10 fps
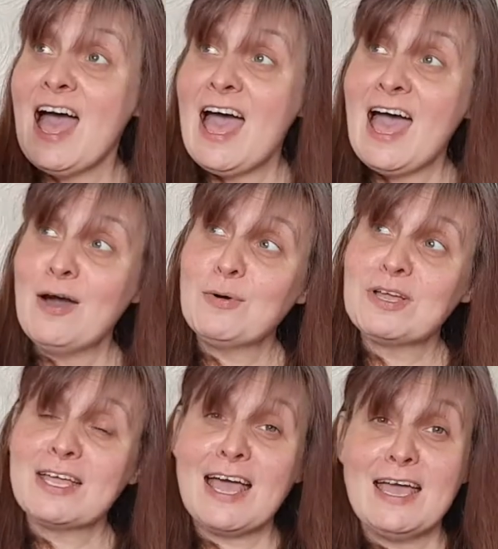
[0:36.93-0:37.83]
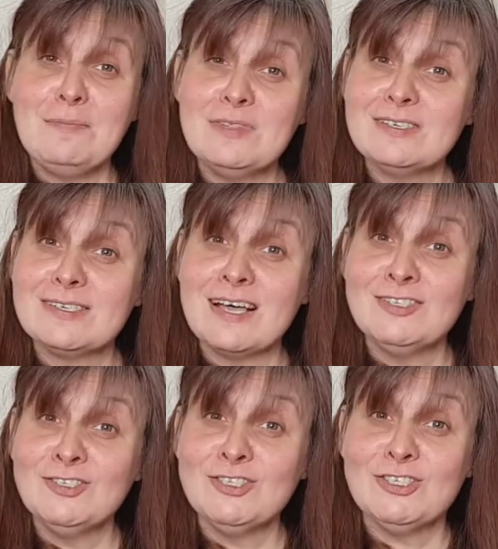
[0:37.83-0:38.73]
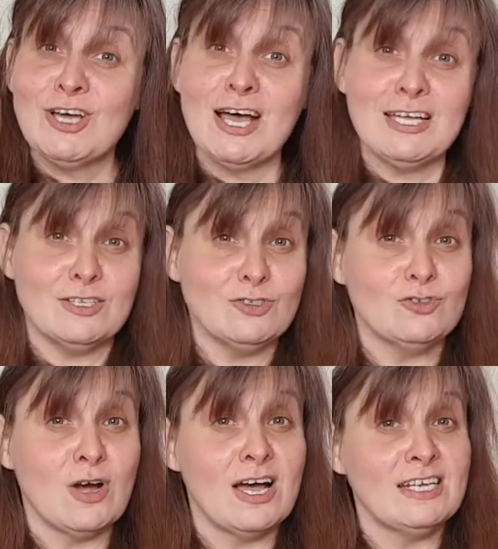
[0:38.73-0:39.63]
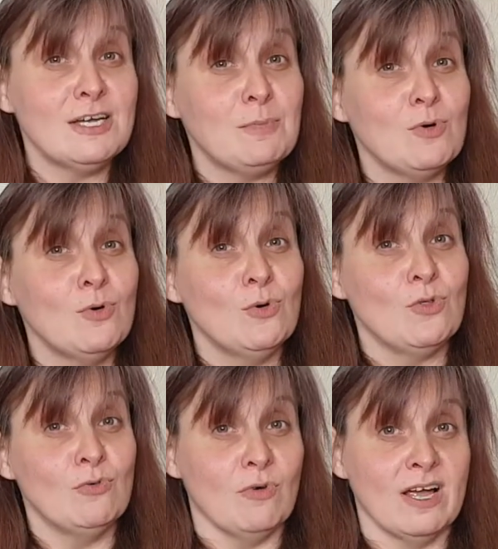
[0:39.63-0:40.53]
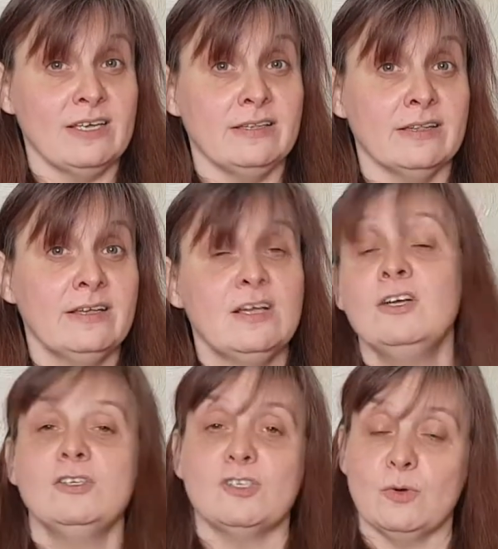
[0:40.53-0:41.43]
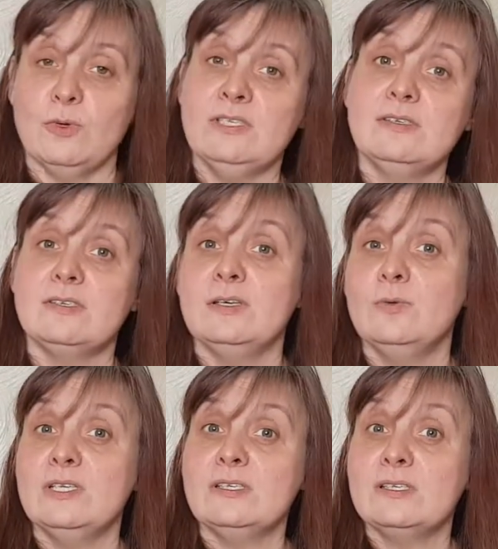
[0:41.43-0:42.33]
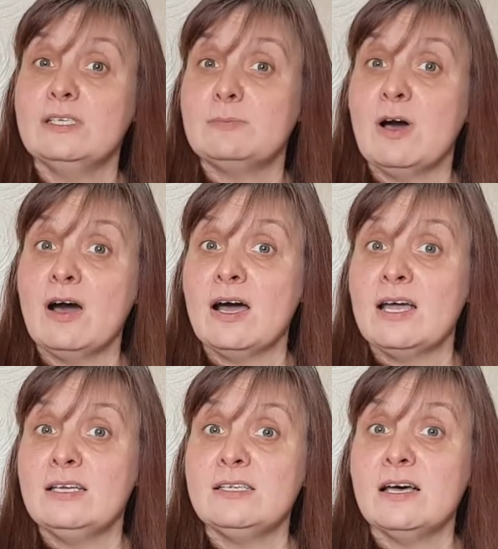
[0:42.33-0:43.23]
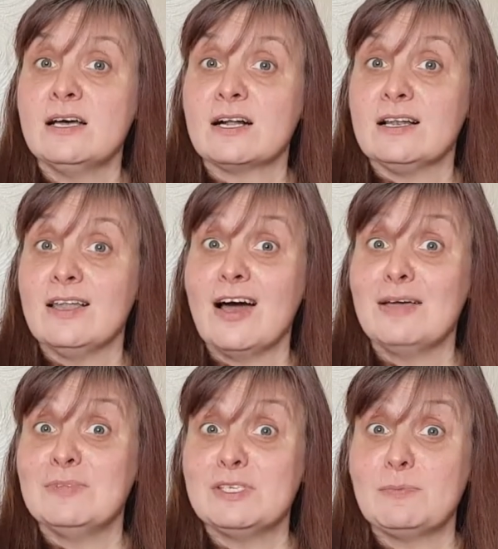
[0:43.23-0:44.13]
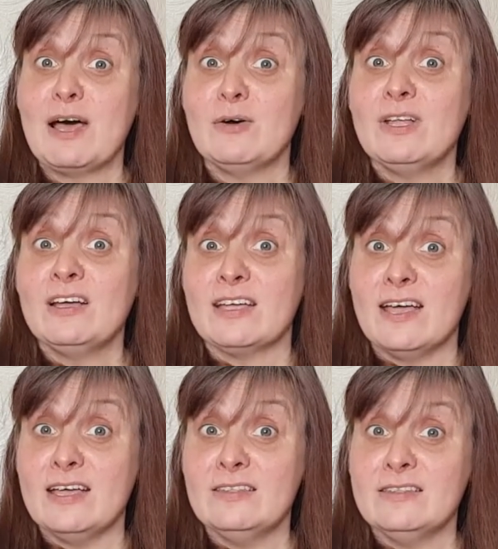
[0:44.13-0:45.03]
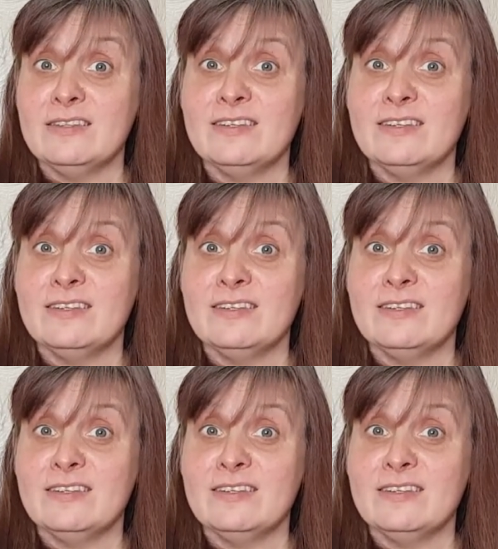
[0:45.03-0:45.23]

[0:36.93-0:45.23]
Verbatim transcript: Out came the sunshine and dried up all the rain. So Incy Wincy Spider climbed the spout again.